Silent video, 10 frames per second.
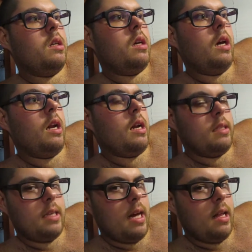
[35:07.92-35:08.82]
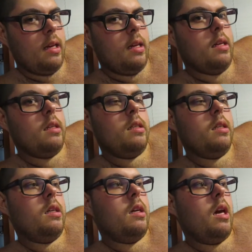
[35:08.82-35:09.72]
and a salad.
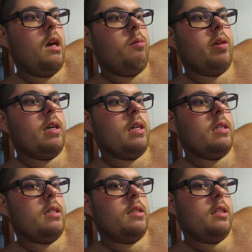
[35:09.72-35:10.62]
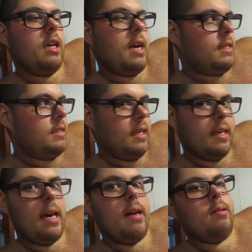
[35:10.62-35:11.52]
And because she has the
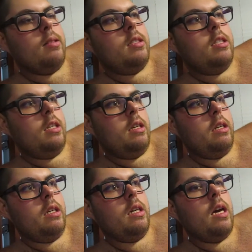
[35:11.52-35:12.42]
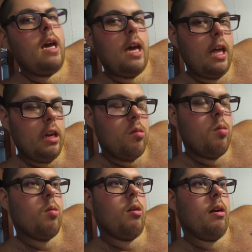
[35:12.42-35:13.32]
gout, she had
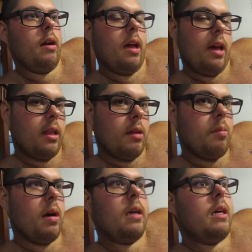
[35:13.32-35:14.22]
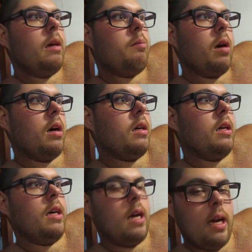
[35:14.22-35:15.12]
corn and the mahi
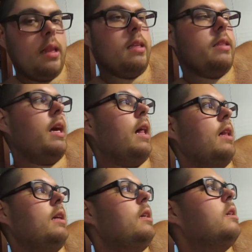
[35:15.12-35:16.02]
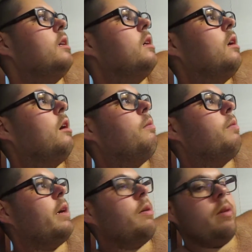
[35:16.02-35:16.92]
and the salad.
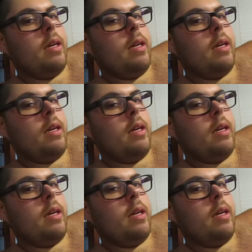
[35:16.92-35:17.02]
But